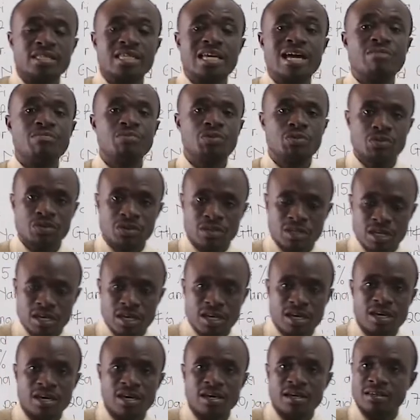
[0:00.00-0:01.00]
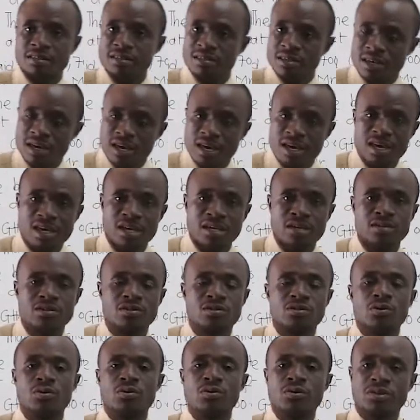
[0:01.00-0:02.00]
times root a is a.
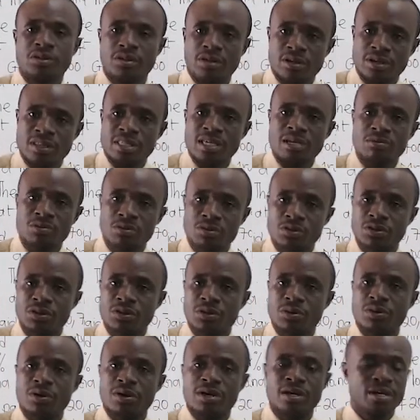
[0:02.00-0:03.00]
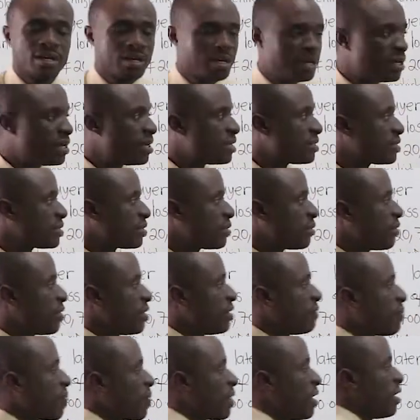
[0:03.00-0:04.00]
So root 3 times root 3 is 3.
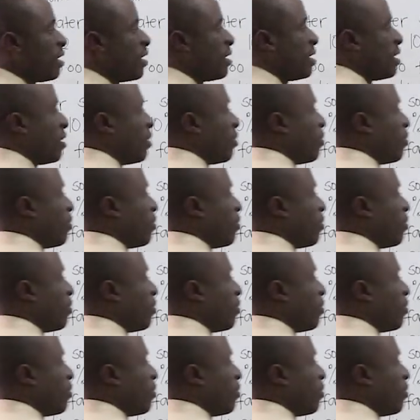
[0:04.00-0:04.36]
Now,